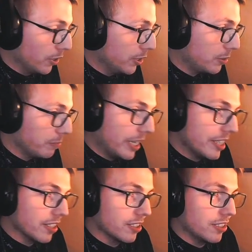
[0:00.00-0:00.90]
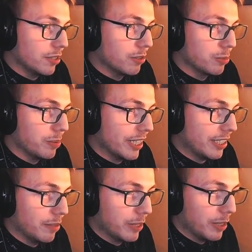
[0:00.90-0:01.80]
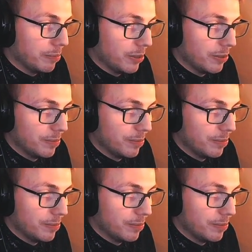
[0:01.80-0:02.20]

first major sequence break coming up.